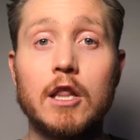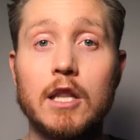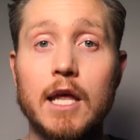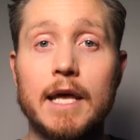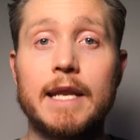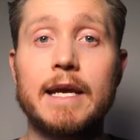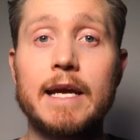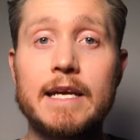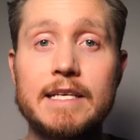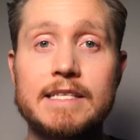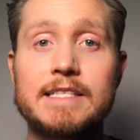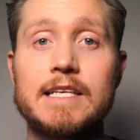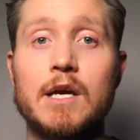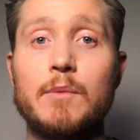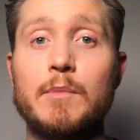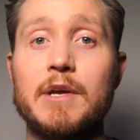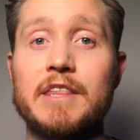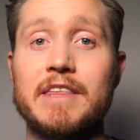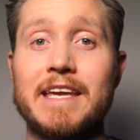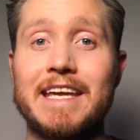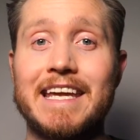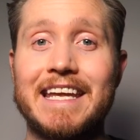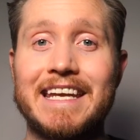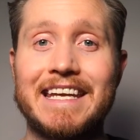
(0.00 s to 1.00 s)
A lot of guys tell me
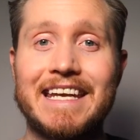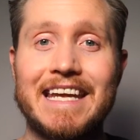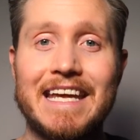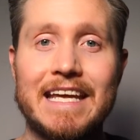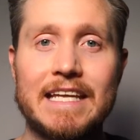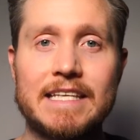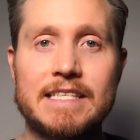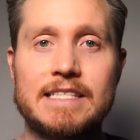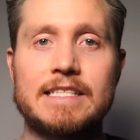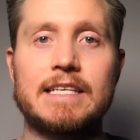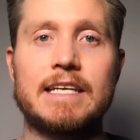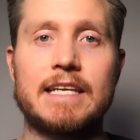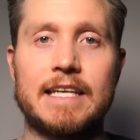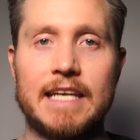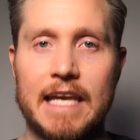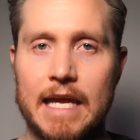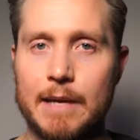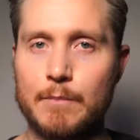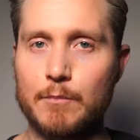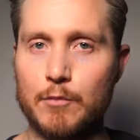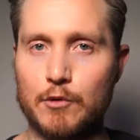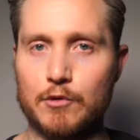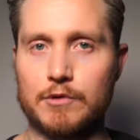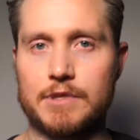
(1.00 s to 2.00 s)
they get an instant
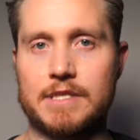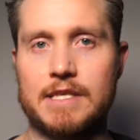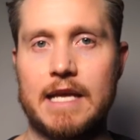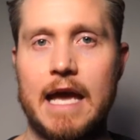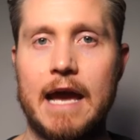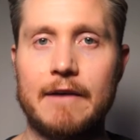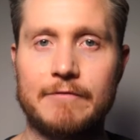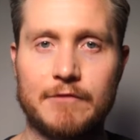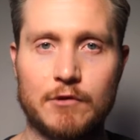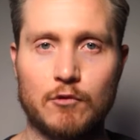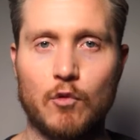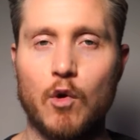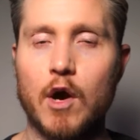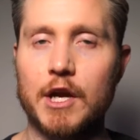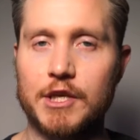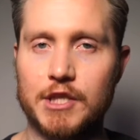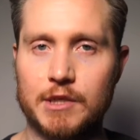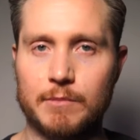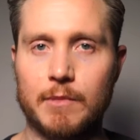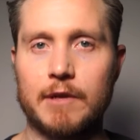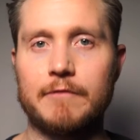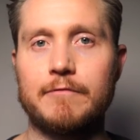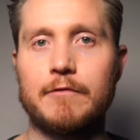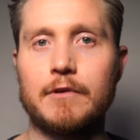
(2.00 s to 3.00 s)
game boost after
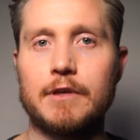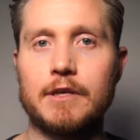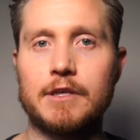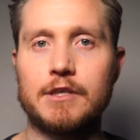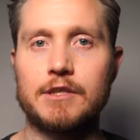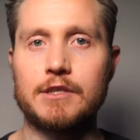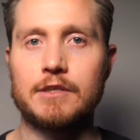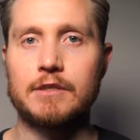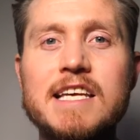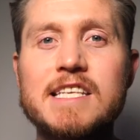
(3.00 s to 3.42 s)
watching my footage.